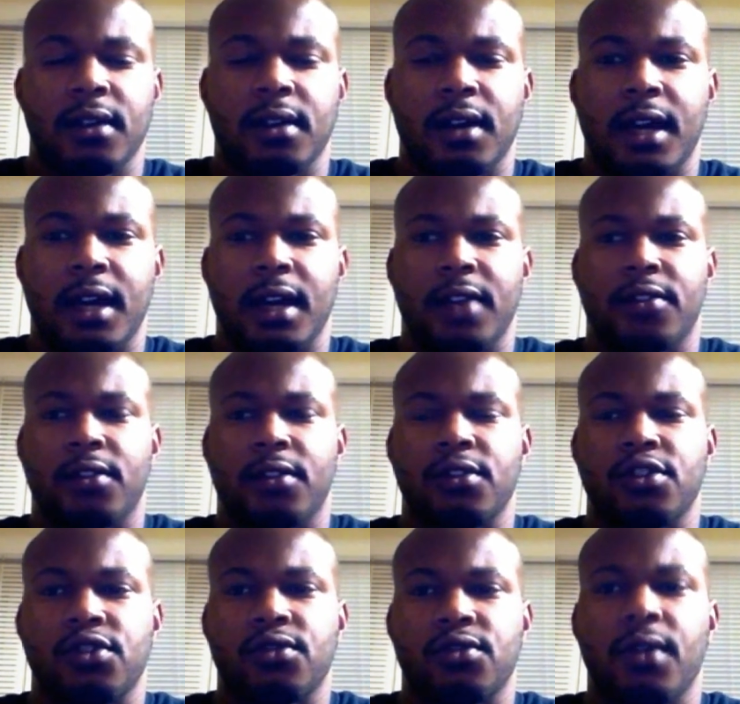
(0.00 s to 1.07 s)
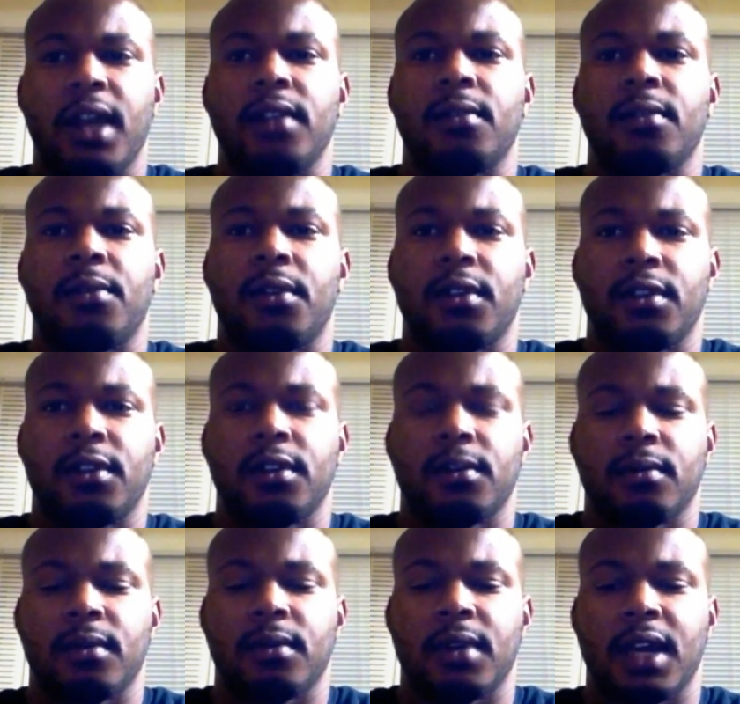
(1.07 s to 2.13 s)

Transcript: a certain strain upon you.